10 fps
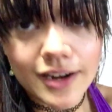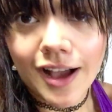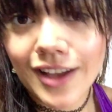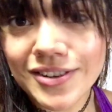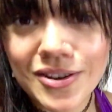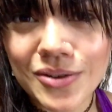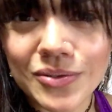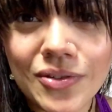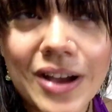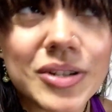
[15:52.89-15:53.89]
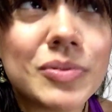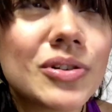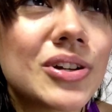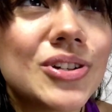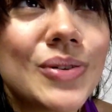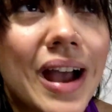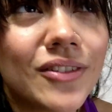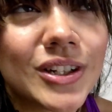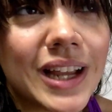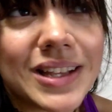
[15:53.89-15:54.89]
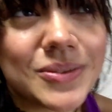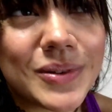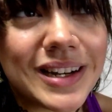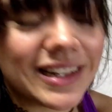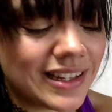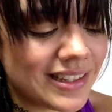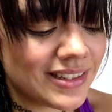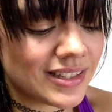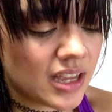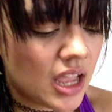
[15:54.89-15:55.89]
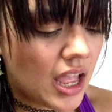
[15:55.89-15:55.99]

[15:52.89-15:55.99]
an unknown foundable. Could you ever guess what it is?